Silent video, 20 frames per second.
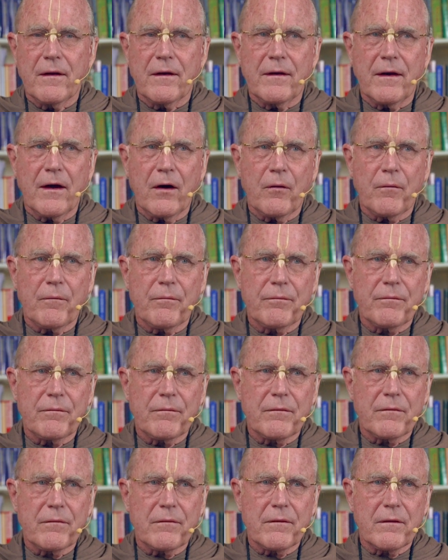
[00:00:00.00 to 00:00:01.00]
Now,
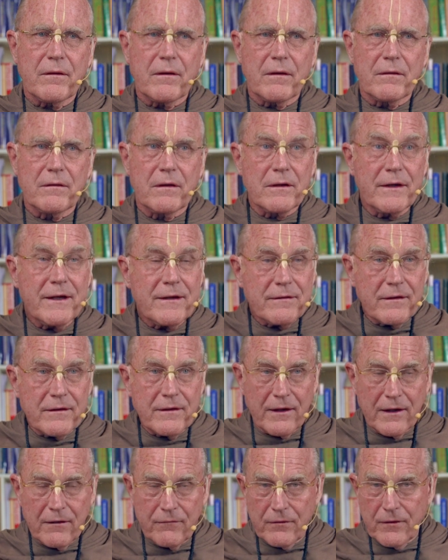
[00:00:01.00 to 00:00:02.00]
Lalita
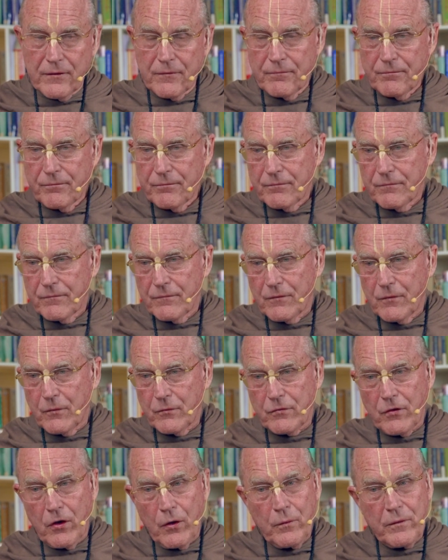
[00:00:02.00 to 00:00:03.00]
Devi,
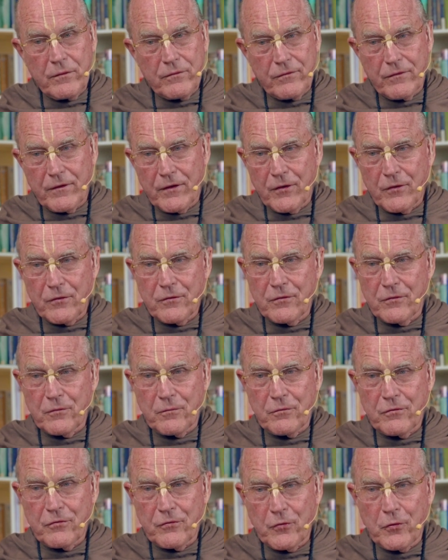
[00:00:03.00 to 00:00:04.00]
who's always there to
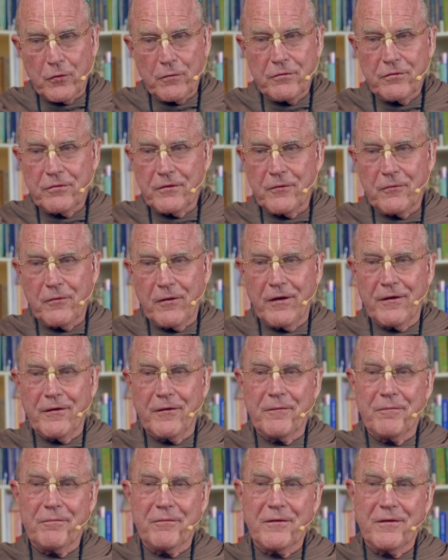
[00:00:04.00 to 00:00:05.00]
serve Sri
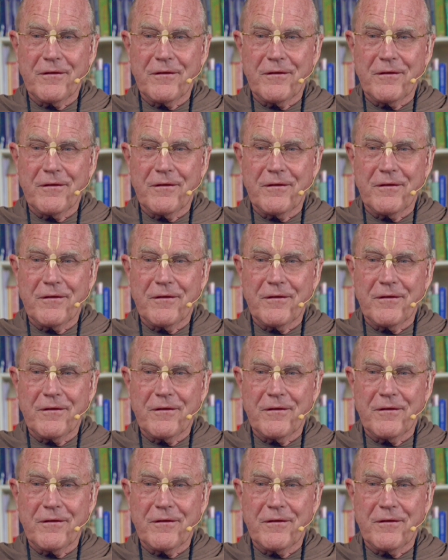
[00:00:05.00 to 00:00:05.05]
Radha,